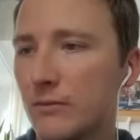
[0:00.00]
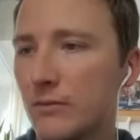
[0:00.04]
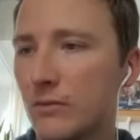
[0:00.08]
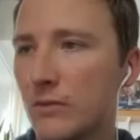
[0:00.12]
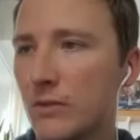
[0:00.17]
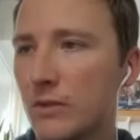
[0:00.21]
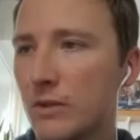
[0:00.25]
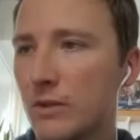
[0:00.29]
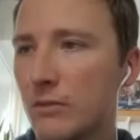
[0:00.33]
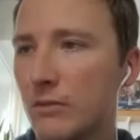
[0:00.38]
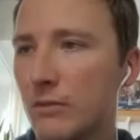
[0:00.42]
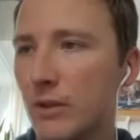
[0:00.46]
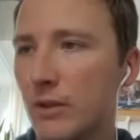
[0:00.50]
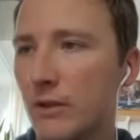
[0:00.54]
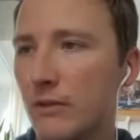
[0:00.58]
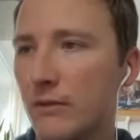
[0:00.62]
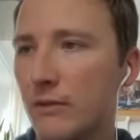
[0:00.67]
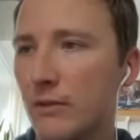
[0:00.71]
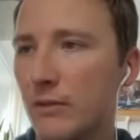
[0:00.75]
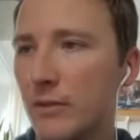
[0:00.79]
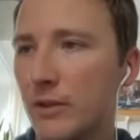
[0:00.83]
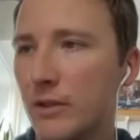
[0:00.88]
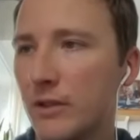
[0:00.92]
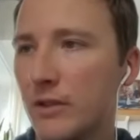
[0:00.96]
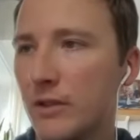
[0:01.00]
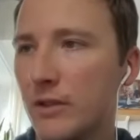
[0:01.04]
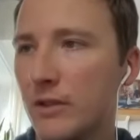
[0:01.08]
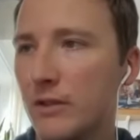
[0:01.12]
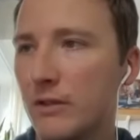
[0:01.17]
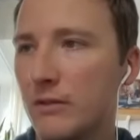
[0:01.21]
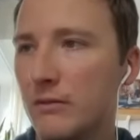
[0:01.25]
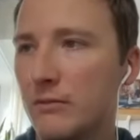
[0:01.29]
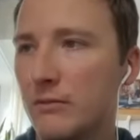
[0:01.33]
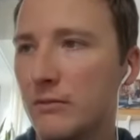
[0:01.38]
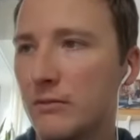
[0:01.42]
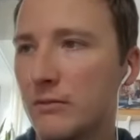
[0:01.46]
Some love from
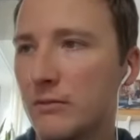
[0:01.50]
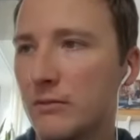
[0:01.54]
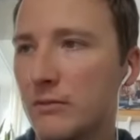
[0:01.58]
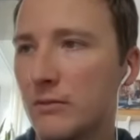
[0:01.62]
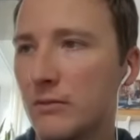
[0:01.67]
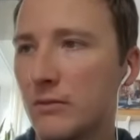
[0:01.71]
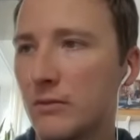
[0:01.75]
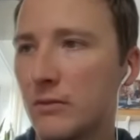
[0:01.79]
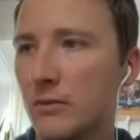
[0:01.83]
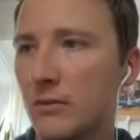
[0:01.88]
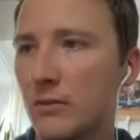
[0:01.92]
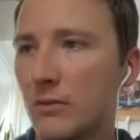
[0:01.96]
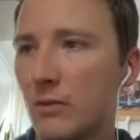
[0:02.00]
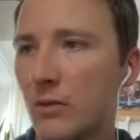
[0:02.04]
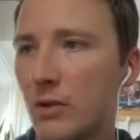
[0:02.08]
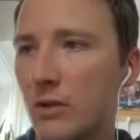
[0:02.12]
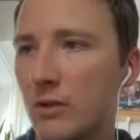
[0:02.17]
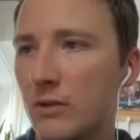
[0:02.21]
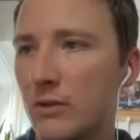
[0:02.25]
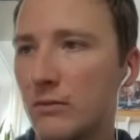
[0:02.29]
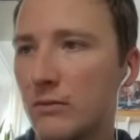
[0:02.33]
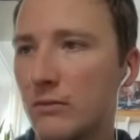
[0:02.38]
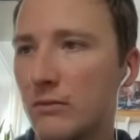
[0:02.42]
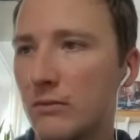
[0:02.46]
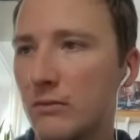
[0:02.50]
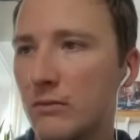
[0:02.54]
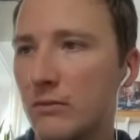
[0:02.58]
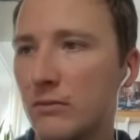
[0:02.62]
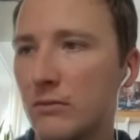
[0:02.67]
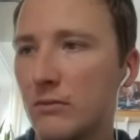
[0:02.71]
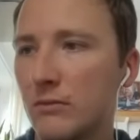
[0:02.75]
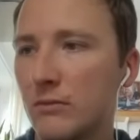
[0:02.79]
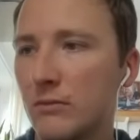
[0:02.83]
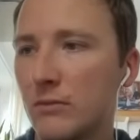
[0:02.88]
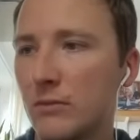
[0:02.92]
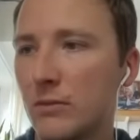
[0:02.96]
India. Welcome.
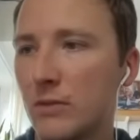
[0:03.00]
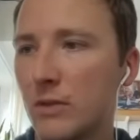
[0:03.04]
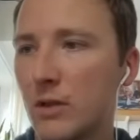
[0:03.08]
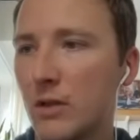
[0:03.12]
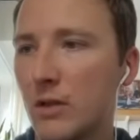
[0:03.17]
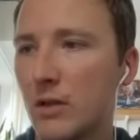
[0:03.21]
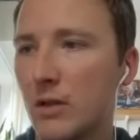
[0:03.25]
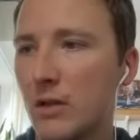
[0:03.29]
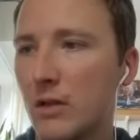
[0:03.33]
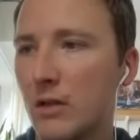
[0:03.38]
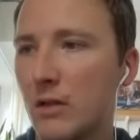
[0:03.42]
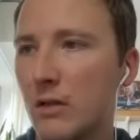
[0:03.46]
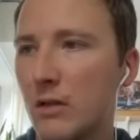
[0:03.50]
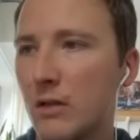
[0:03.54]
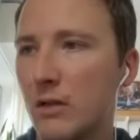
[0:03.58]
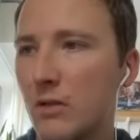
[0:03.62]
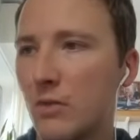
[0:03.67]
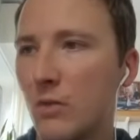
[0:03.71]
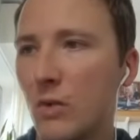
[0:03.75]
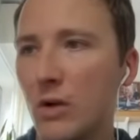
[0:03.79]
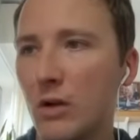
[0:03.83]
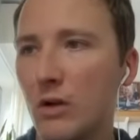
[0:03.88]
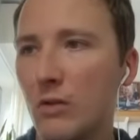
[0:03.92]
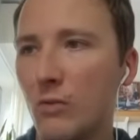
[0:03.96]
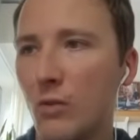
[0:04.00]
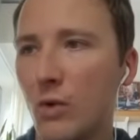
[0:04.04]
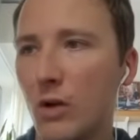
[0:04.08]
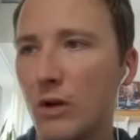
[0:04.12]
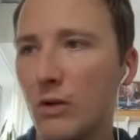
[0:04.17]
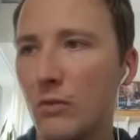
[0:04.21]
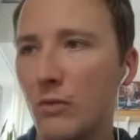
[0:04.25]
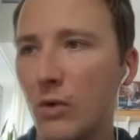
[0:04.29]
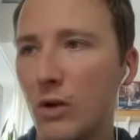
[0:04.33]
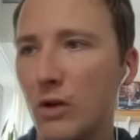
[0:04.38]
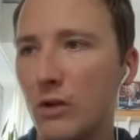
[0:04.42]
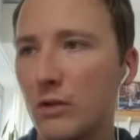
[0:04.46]

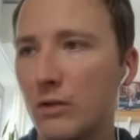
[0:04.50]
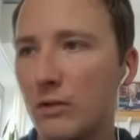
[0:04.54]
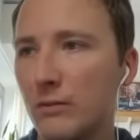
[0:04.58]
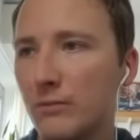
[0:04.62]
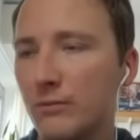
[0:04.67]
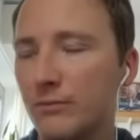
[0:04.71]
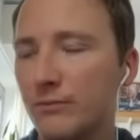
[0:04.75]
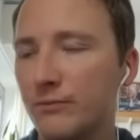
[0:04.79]
Welcome.